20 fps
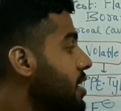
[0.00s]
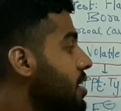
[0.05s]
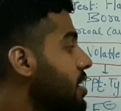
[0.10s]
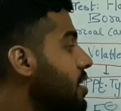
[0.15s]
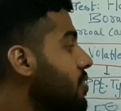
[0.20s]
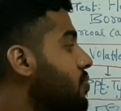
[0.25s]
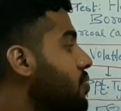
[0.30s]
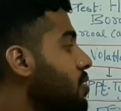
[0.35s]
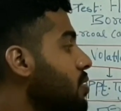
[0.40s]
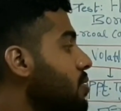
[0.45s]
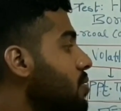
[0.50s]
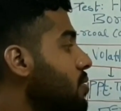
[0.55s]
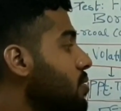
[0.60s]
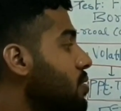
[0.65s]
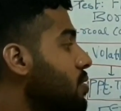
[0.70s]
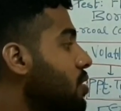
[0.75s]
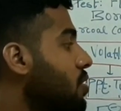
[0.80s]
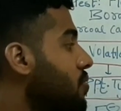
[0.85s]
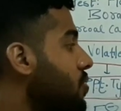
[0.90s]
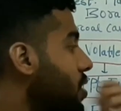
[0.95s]
if you
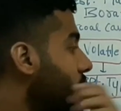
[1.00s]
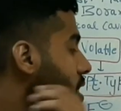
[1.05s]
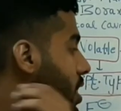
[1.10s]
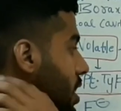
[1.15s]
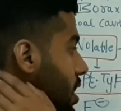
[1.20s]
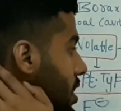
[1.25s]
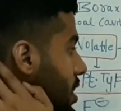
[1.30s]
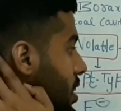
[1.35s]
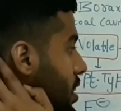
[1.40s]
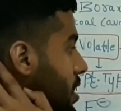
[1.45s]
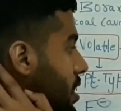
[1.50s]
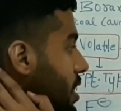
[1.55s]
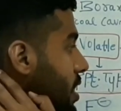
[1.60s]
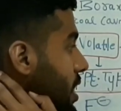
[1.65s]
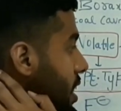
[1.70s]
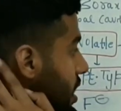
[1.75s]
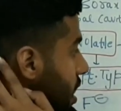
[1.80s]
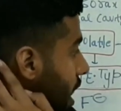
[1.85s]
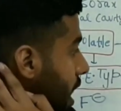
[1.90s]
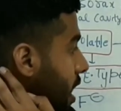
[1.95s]
go
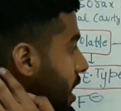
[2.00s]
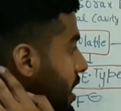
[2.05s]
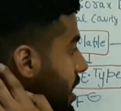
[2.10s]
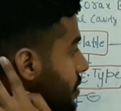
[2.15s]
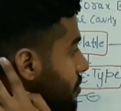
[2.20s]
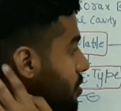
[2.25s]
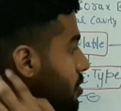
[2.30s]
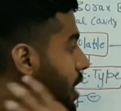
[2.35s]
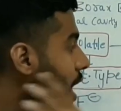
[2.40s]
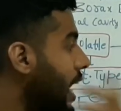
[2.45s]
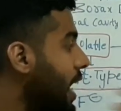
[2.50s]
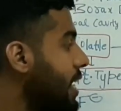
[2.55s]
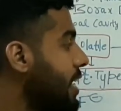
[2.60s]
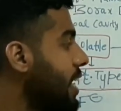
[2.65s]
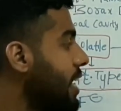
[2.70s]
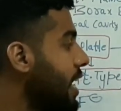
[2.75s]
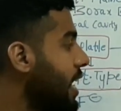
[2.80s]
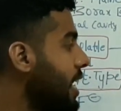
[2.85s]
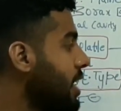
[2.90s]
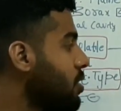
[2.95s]
for if you
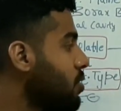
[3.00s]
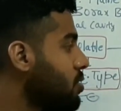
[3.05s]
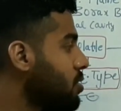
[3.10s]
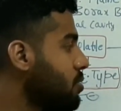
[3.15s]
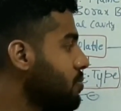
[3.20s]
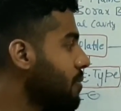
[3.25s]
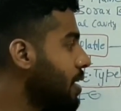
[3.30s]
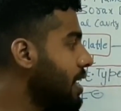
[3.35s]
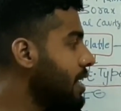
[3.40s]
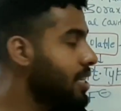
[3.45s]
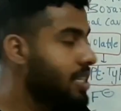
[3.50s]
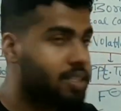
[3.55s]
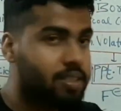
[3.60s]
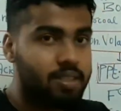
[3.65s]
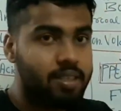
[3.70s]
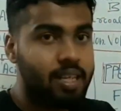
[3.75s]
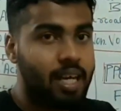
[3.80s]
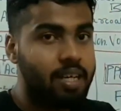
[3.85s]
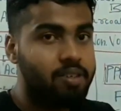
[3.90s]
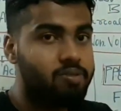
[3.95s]
had NO2 minus
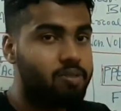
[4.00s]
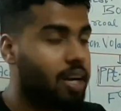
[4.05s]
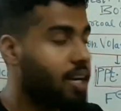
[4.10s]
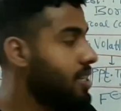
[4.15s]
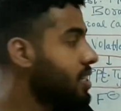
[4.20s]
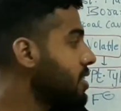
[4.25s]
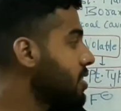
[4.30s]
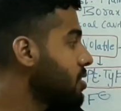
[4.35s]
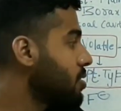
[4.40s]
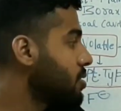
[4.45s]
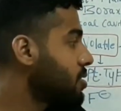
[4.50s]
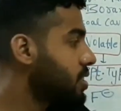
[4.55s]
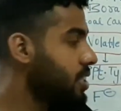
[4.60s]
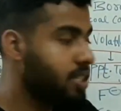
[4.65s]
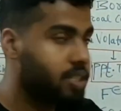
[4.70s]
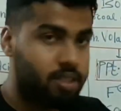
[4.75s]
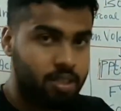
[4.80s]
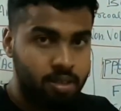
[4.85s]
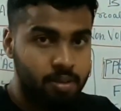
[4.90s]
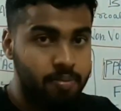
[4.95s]
nitrite in your
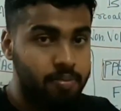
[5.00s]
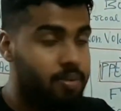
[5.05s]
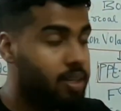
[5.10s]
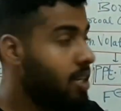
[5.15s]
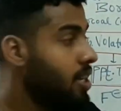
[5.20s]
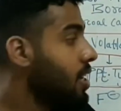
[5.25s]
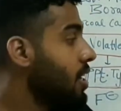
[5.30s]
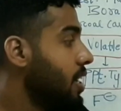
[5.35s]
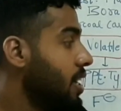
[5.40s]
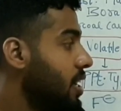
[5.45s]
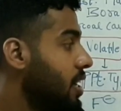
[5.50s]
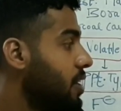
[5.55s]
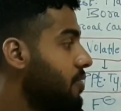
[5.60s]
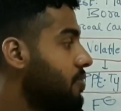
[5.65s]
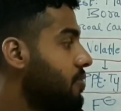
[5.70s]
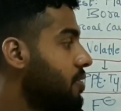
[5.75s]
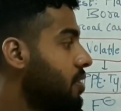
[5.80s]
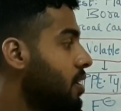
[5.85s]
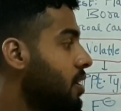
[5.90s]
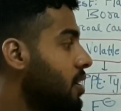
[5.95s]
system,
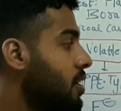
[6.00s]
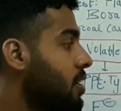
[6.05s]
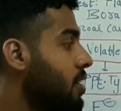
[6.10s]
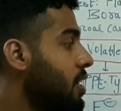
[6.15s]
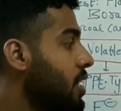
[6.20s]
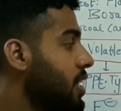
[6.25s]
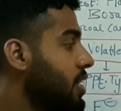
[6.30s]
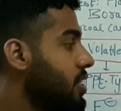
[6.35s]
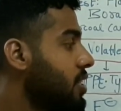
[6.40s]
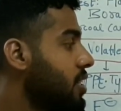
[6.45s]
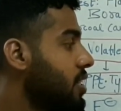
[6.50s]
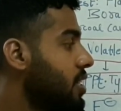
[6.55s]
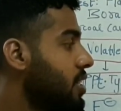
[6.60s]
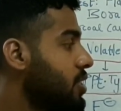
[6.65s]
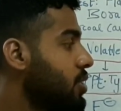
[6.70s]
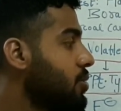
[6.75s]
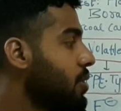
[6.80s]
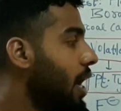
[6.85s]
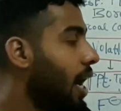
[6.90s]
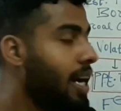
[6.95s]
if
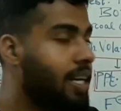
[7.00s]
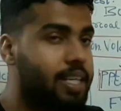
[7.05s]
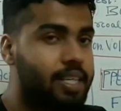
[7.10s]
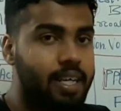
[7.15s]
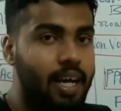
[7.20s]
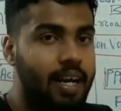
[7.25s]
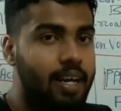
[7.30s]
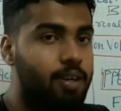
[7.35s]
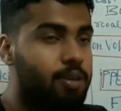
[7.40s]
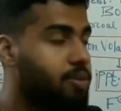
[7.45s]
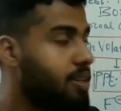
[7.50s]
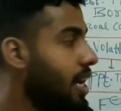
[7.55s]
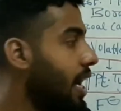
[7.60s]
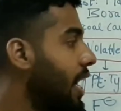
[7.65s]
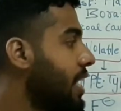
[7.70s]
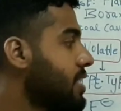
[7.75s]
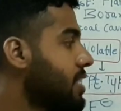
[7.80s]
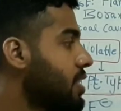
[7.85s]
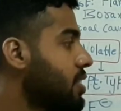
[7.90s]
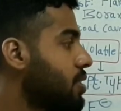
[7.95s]
you added dilute
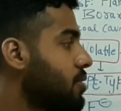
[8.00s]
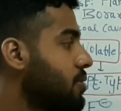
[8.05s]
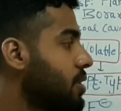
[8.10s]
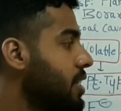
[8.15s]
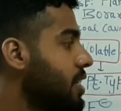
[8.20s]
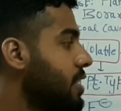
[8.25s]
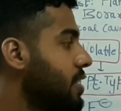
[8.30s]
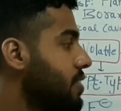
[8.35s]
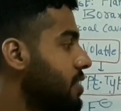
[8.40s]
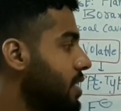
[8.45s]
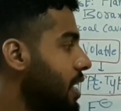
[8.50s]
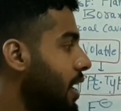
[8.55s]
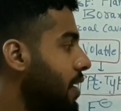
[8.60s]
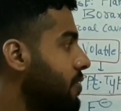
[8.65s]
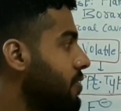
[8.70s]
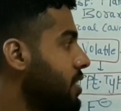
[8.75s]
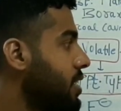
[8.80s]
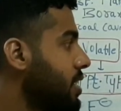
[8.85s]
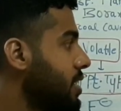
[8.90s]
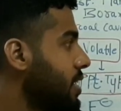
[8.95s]
acid to it,
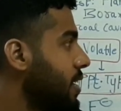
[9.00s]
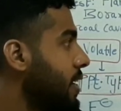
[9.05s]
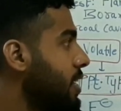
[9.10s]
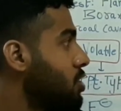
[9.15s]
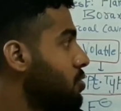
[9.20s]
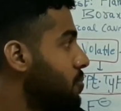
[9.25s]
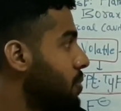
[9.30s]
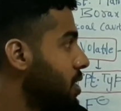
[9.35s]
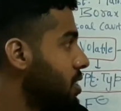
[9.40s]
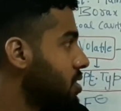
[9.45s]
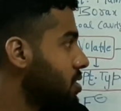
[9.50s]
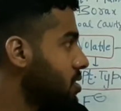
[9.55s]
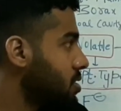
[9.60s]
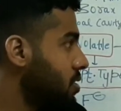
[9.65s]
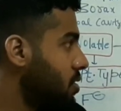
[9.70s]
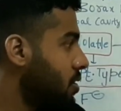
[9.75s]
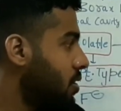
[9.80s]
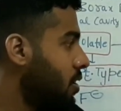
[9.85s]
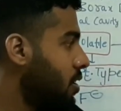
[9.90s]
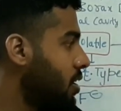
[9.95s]
I've written H plus
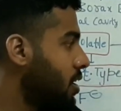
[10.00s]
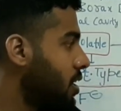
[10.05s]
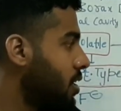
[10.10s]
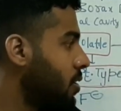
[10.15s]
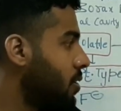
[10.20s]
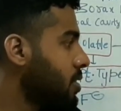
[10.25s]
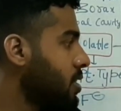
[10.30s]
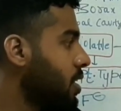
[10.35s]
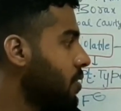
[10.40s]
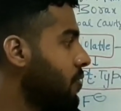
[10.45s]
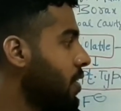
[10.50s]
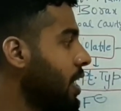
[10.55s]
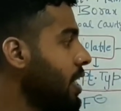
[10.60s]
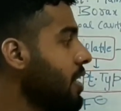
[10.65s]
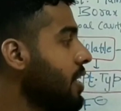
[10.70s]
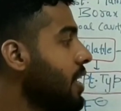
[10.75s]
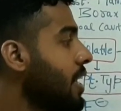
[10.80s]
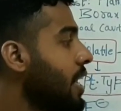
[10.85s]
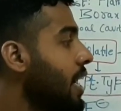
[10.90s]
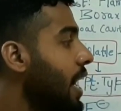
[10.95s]
all along the
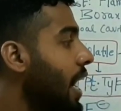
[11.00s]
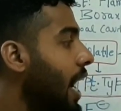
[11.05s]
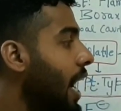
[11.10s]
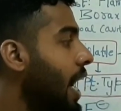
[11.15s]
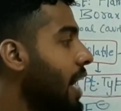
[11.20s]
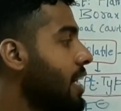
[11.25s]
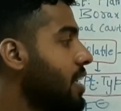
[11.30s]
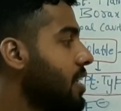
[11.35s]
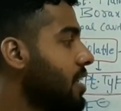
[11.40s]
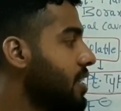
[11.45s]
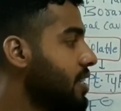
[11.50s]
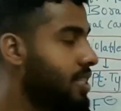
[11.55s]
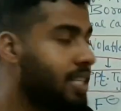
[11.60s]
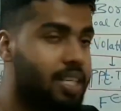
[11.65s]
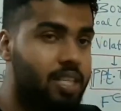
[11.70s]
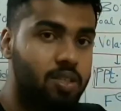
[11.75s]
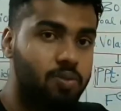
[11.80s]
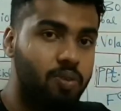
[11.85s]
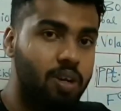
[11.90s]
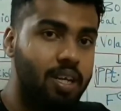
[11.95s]
way, and
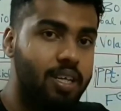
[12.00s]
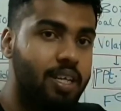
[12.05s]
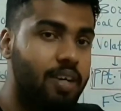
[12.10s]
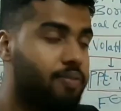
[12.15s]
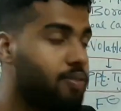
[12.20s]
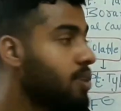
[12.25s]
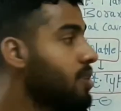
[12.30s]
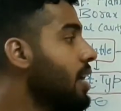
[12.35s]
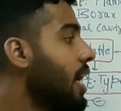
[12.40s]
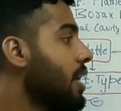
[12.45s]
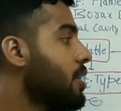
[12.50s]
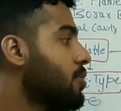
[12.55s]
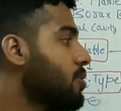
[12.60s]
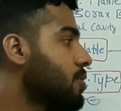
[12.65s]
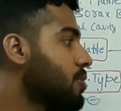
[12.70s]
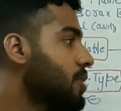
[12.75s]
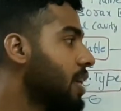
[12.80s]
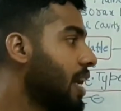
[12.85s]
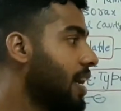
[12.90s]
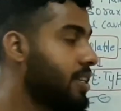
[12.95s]
this will give you
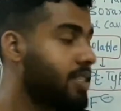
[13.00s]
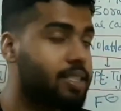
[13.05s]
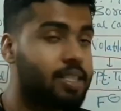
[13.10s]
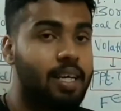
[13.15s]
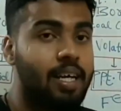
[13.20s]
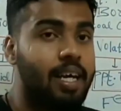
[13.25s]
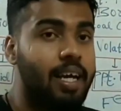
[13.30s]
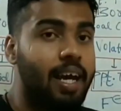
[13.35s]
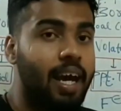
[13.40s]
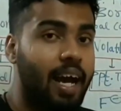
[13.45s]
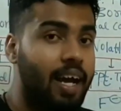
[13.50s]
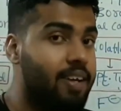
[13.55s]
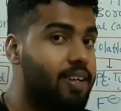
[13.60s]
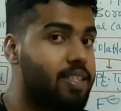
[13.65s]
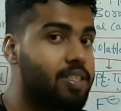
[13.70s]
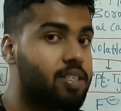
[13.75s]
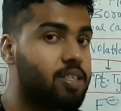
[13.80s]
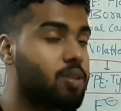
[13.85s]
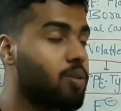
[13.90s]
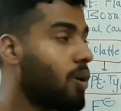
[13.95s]
NO2 gas, and
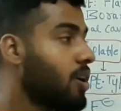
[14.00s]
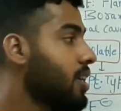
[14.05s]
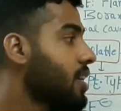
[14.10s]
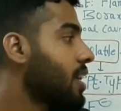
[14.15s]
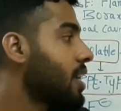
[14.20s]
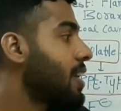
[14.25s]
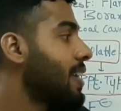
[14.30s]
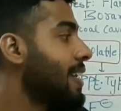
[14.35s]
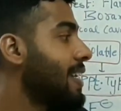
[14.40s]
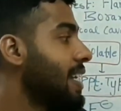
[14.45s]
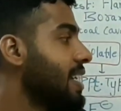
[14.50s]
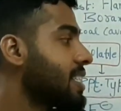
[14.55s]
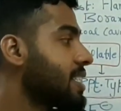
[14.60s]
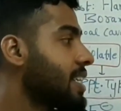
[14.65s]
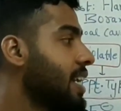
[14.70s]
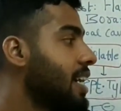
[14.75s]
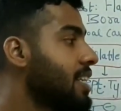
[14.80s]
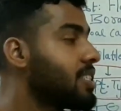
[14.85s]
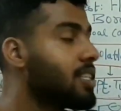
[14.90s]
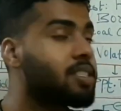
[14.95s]
it's not a colorless
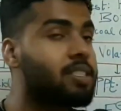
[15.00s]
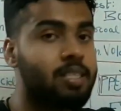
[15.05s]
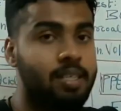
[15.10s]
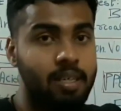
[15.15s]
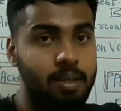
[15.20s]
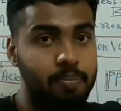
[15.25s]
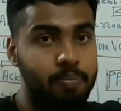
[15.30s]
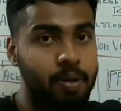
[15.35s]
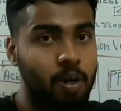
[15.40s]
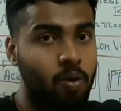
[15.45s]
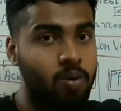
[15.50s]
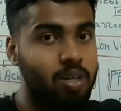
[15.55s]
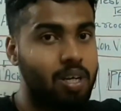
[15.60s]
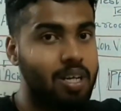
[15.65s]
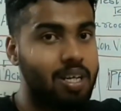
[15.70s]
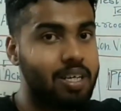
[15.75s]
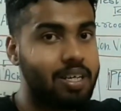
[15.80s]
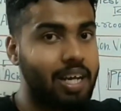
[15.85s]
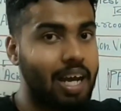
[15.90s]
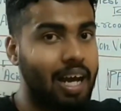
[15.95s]
gas, it's a brown
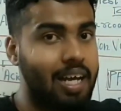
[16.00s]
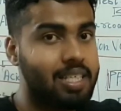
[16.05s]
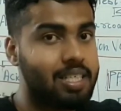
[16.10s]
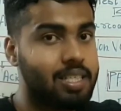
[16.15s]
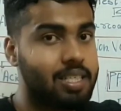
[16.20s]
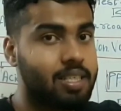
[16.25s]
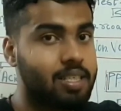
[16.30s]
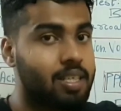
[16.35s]
color gas.